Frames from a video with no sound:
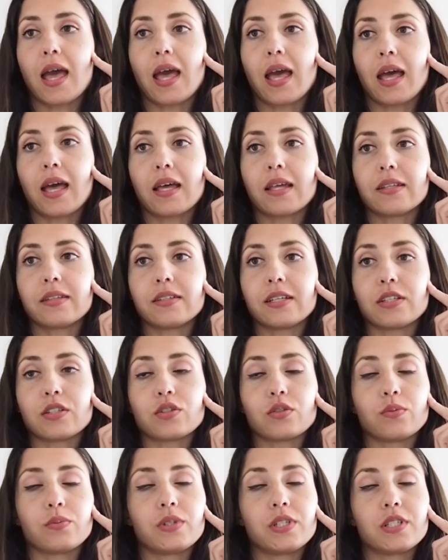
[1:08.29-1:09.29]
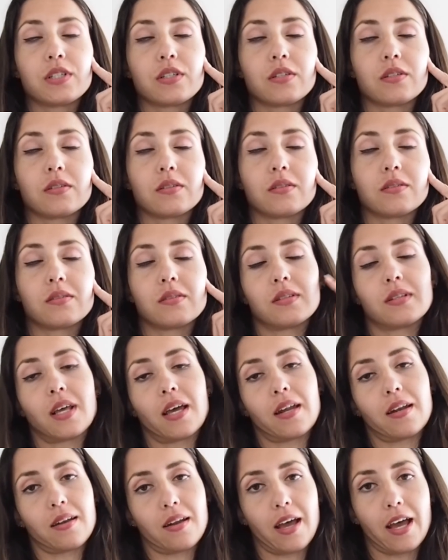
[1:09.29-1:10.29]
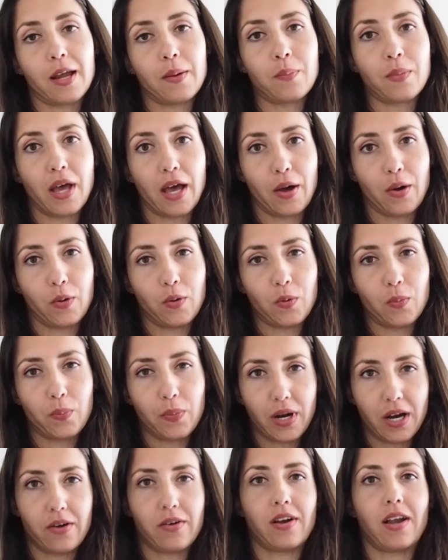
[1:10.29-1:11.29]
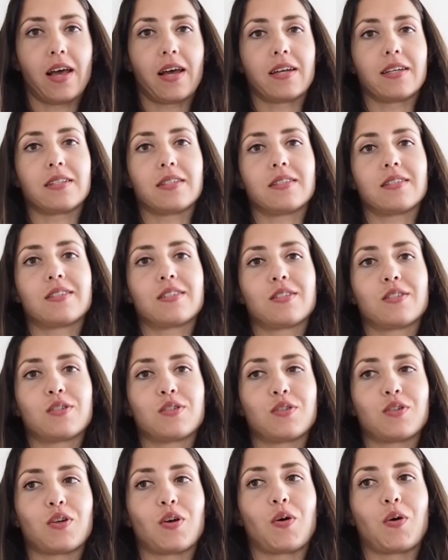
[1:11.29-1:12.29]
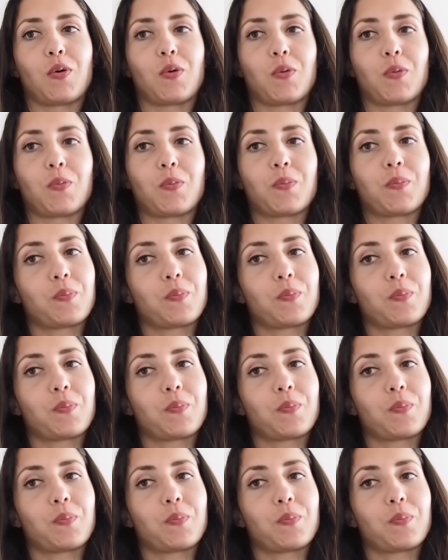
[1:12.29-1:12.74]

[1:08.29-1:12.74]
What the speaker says: and that's the reason that I'm now paralyzed. So,